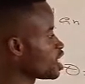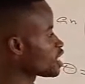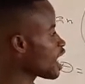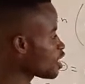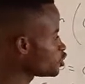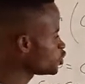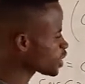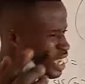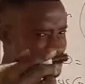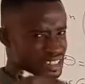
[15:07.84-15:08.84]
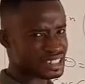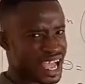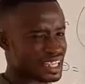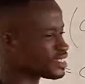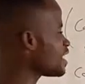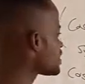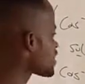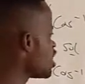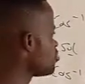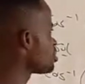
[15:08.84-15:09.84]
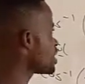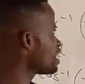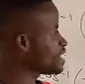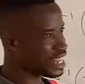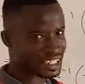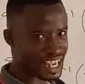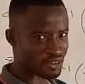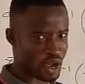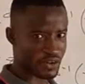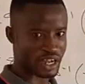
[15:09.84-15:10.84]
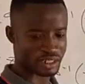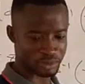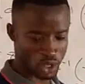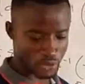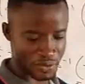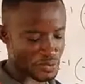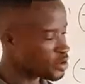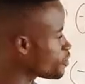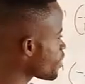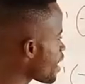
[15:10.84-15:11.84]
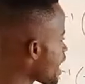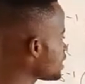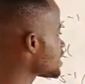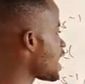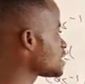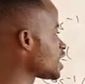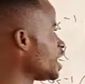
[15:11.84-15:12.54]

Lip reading: Now you can see that it can't be in the third quadrant because we realize that